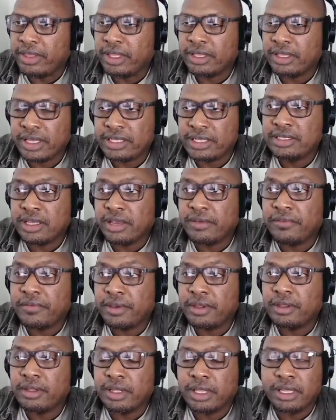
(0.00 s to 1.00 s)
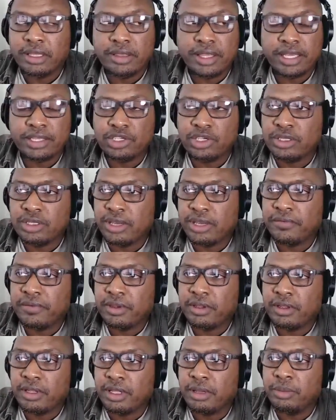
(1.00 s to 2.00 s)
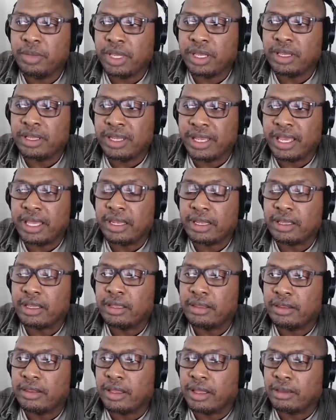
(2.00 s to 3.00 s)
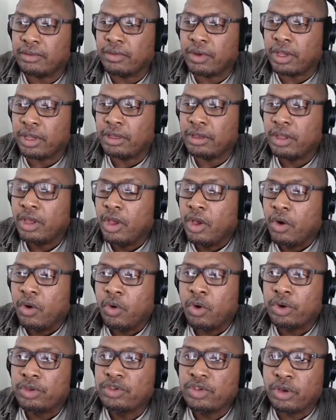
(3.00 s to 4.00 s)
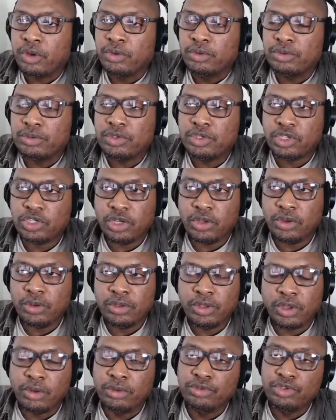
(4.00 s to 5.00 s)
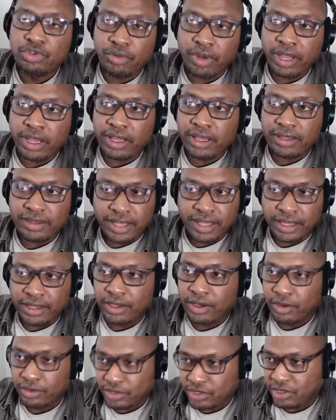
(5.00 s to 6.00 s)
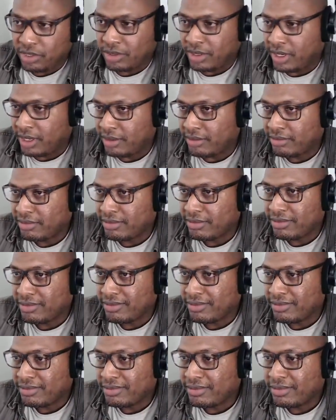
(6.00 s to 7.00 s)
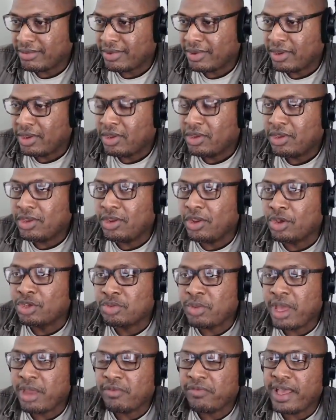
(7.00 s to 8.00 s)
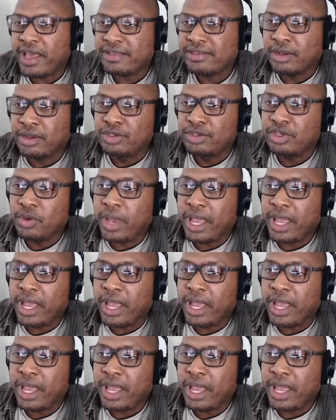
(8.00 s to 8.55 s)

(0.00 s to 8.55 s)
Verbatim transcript: that's definitely that should definitely be an etiquette thing right or don't shoot don't drink and then go shooting you know, as a matter yeah, of fact, don't yeah, do yeah.